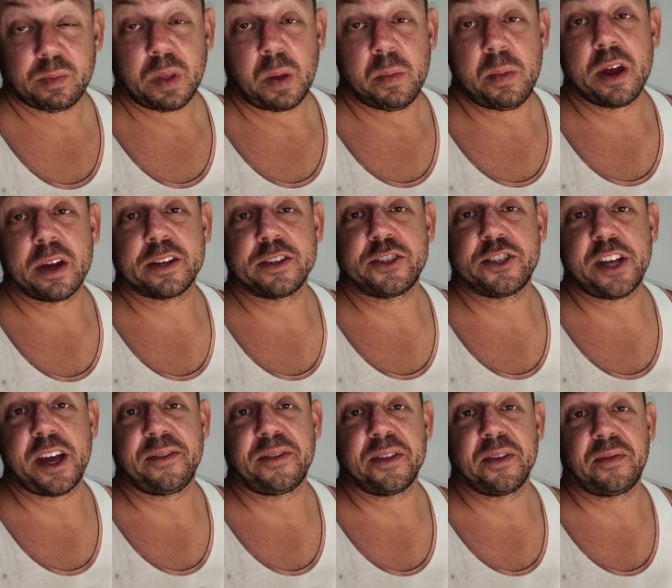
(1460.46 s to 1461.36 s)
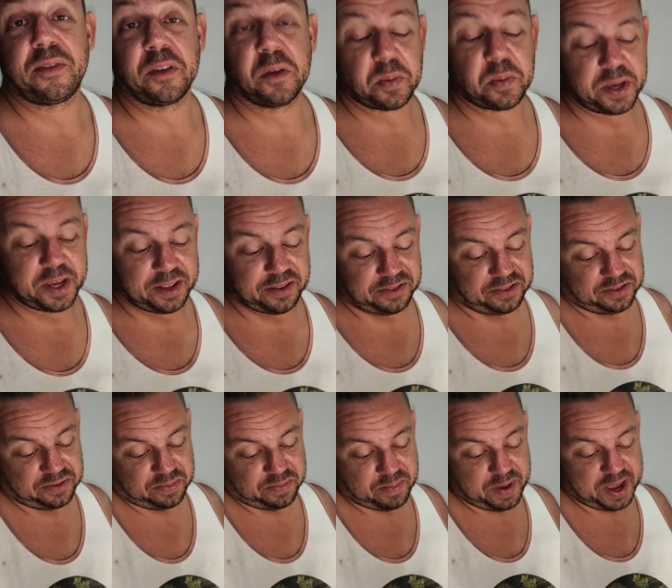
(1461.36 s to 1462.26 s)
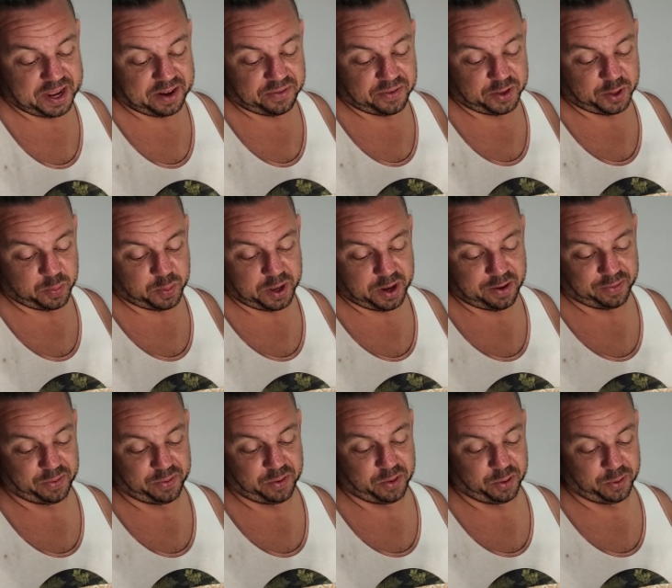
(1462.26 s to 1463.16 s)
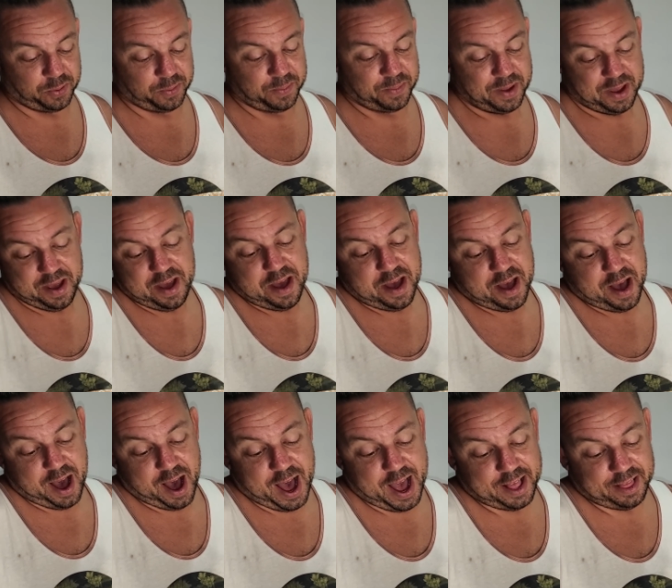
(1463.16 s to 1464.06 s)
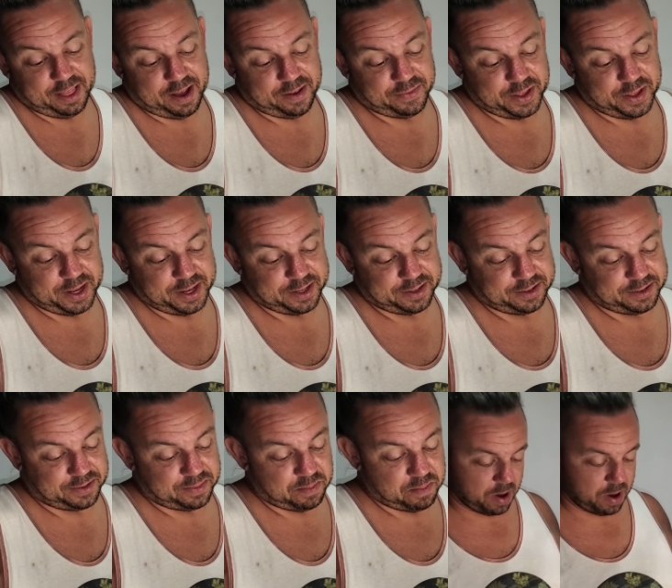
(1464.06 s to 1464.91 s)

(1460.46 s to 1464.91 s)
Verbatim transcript: American chef in the Philippines making Filipino food. I love this.